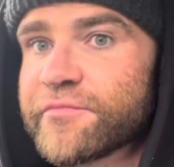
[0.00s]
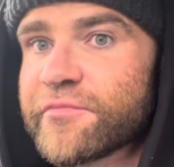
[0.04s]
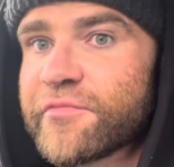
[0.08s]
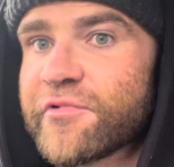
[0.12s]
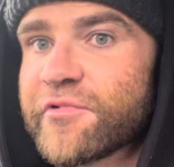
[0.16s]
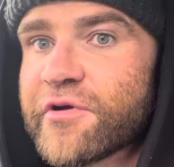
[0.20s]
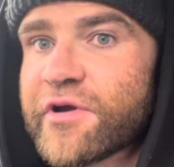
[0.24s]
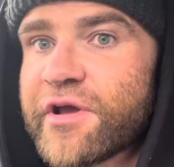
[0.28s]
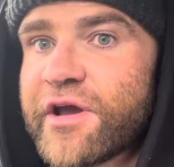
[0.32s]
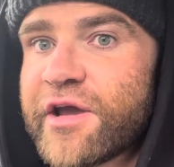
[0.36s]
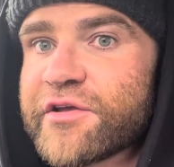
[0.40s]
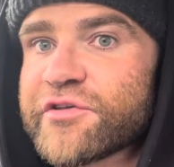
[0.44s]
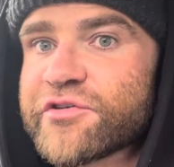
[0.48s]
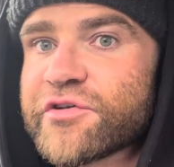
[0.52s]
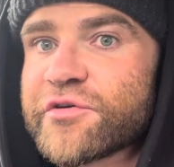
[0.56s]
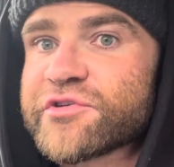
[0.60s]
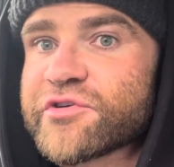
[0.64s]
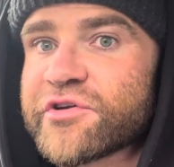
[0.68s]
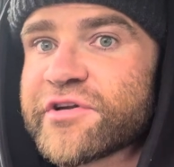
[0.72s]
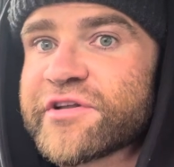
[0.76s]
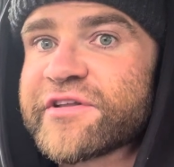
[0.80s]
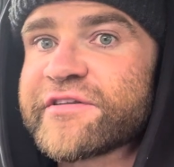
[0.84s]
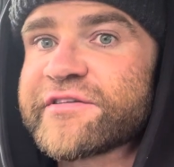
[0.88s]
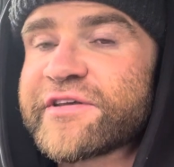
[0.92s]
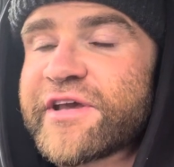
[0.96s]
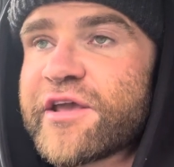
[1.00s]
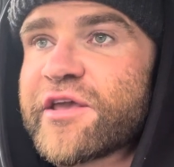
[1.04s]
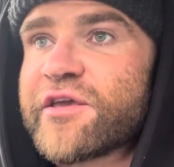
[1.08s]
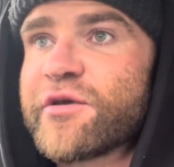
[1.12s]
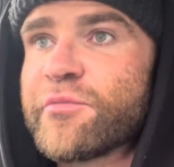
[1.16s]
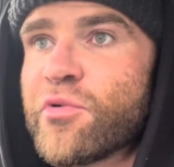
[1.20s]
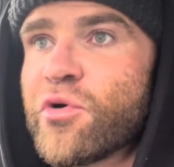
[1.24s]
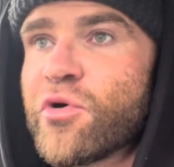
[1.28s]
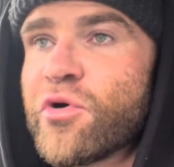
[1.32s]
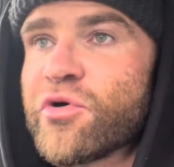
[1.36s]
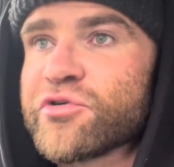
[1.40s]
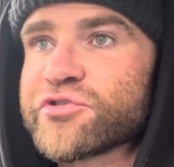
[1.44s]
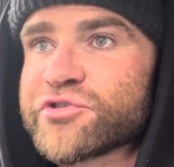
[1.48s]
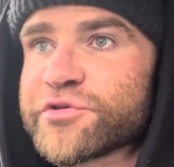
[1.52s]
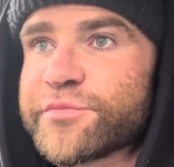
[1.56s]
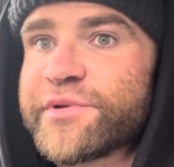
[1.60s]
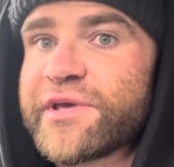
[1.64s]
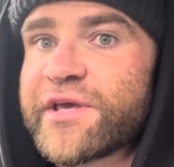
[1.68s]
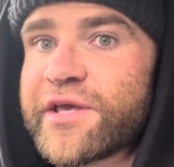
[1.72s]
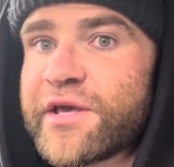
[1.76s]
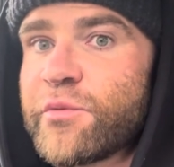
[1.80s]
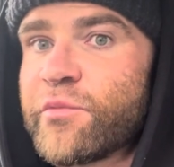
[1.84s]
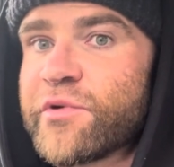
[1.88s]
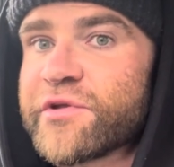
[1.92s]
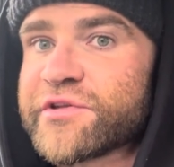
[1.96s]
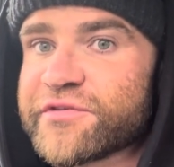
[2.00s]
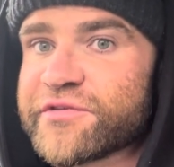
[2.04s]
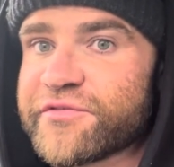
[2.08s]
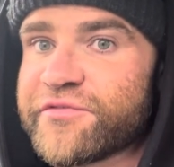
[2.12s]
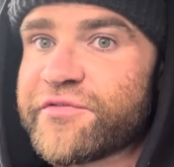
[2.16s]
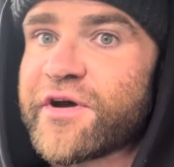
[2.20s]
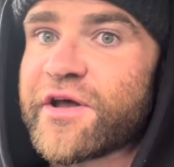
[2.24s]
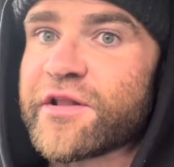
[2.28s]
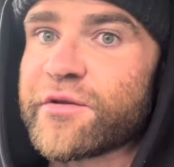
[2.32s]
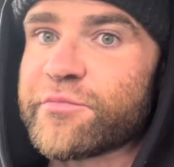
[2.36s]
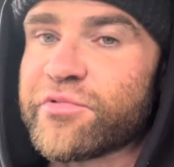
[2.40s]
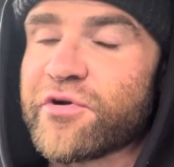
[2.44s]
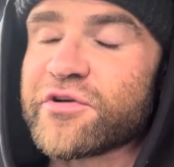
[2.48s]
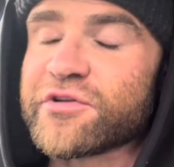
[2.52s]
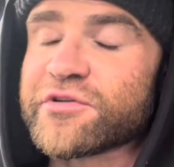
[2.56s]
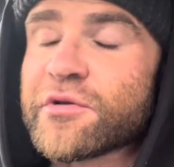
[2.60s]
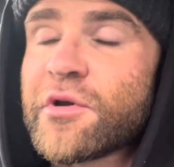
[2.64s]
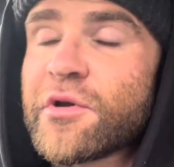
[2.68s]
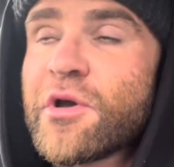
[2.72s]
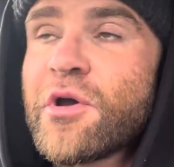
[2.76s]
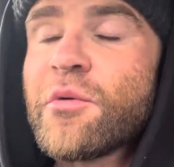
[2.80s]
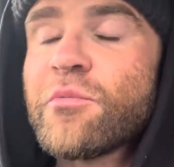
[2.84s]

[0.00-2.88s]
Okay, so it's going to take you more to begin with to find the products.